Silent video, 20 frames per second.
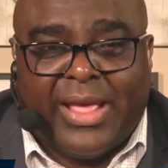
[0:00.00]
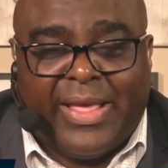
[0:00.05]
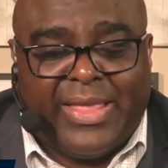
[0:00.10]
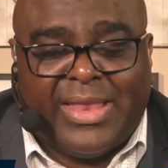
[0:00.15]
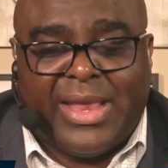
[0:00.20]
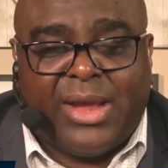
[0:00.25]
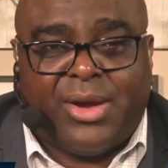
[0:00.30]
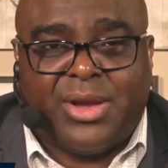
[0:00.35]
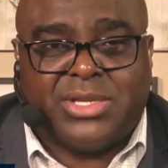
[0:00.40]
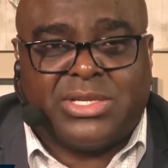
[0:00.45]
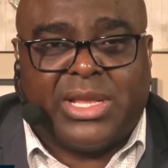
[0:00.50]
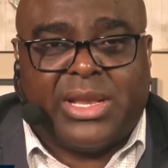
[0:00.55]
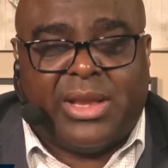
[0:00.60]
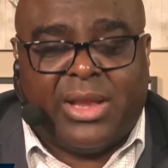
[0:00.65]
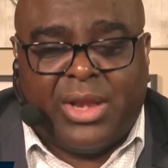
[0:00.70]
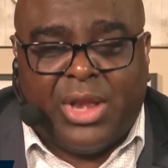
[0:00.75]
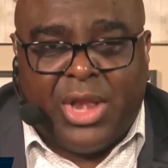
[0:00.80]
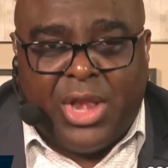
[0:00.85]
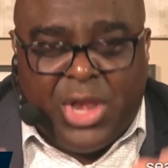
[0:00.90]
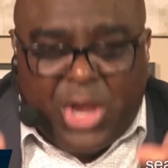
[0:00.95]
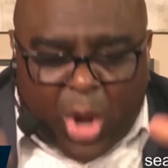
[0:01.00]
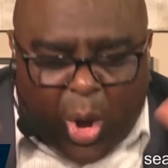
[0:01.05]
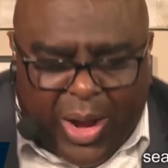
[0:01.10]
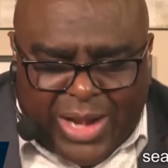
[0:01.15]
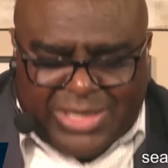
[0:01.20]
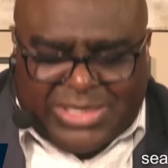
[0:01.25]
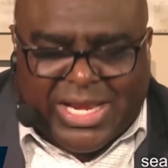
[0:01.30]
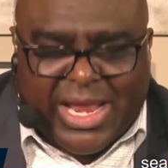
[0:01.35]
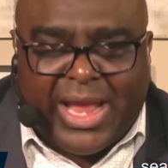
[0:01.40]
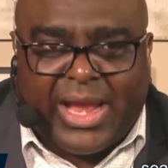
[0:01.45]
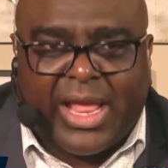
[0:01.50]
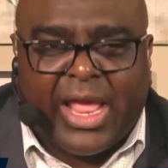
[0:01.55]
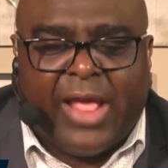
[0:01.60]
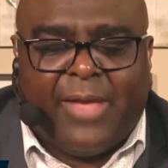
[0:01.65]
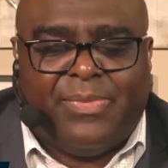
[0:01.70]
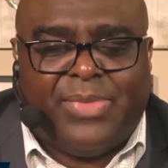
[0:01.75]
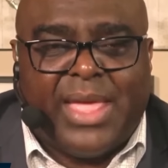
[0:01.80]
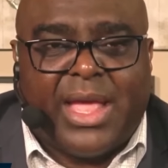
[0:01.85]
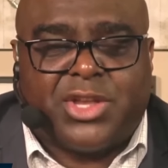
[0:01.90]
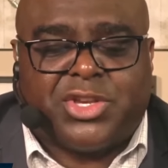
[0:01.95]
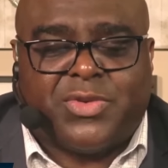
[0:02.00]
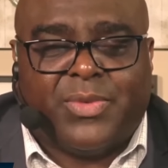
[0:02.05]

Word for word: There is an anointing that's